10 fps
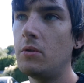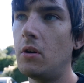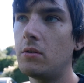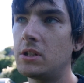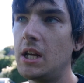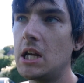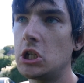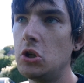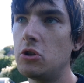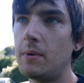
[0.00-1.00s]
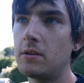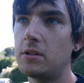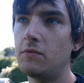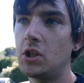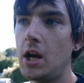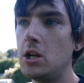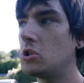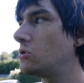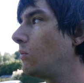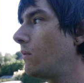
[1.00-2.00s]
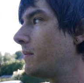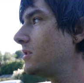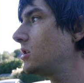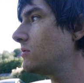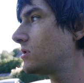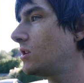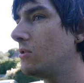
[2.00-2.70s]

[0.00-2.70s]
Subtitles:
not seeing huge amounts of change to what we've been used to.